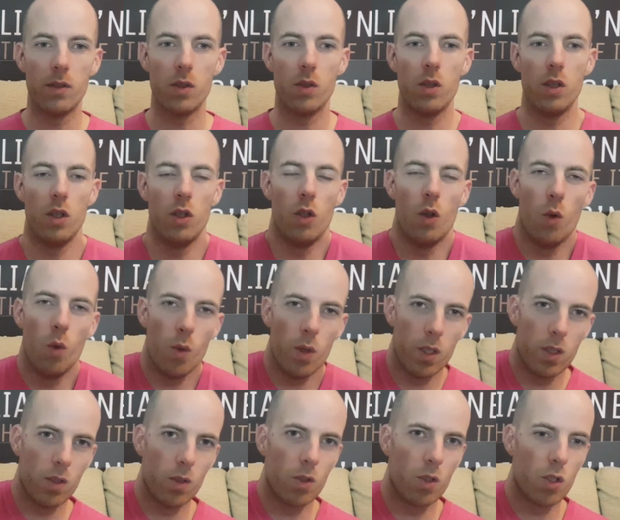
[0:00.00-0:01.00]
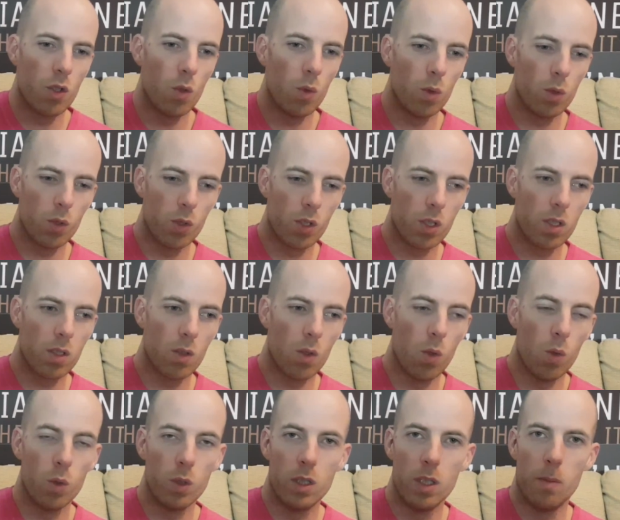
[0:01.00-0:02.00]
so you know that your shoulders
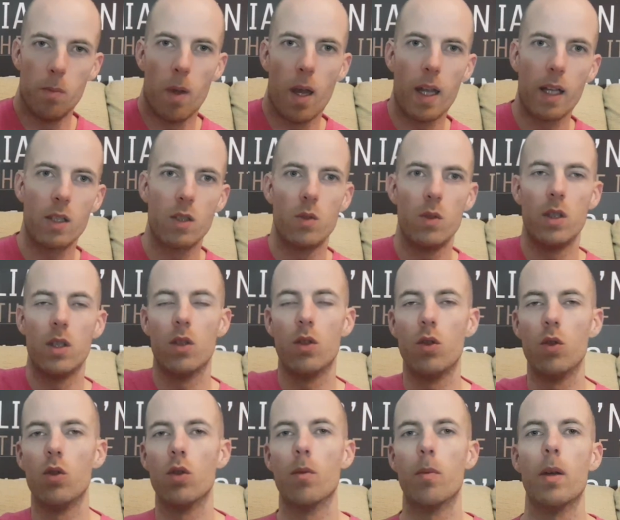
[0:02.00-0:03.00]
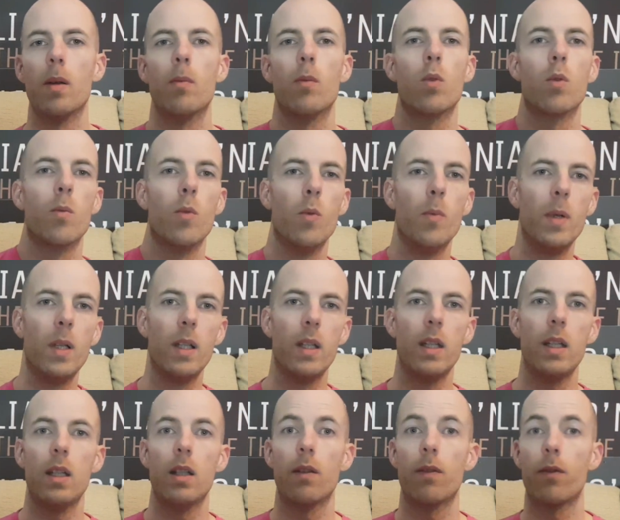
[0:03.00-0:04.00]
holding you back, so you can do a bit more
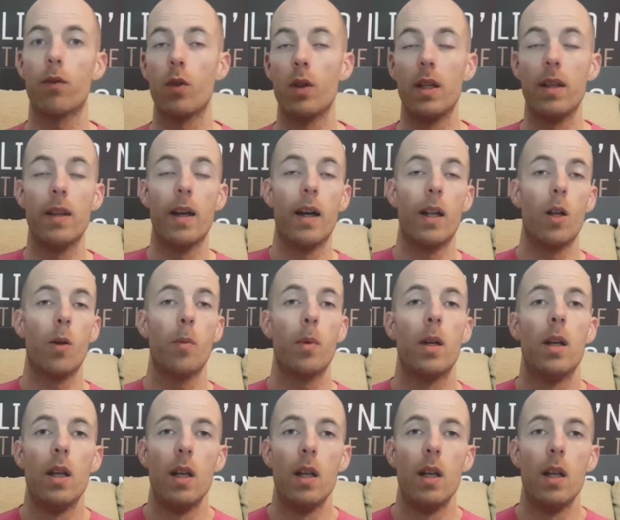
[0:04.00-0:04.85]
mobility to free that up.